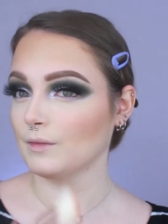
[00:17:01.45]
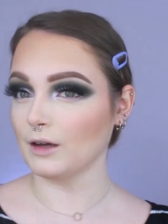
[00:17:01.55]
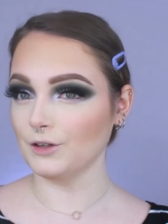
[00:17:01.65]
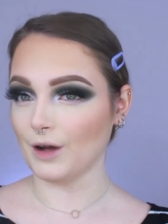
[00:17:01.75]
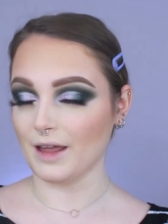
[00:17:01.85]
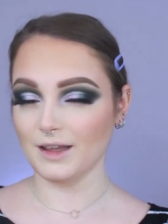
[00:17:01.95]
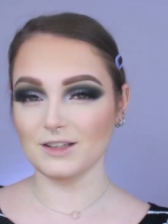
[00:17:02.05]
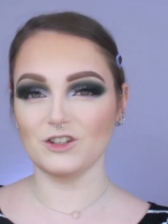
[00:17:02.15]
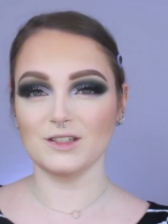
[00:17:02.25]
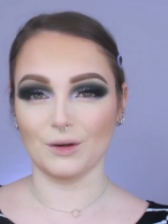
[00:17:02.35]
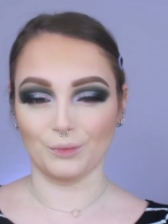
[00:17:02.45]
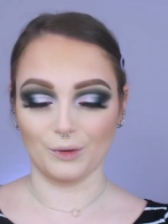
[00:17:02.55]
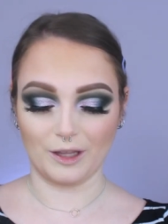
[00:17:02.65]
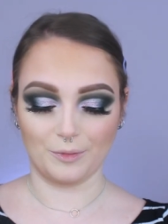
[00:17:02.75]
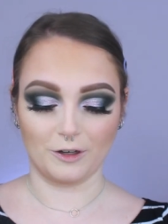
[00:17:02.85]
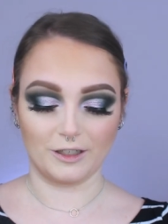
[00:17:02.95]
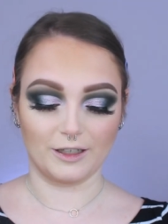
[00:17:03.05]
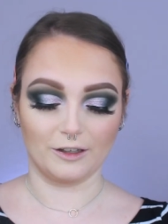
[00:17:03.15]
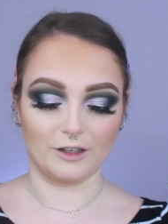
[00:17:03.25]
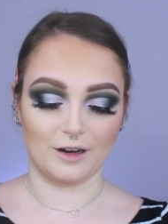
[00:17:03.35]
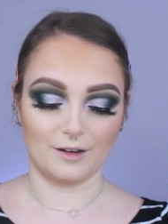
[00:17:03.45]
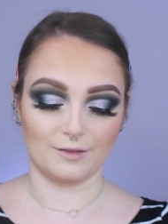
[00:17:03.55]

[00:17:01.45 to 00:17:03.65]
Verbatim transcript: I don't know, I think it's just a really pretty color.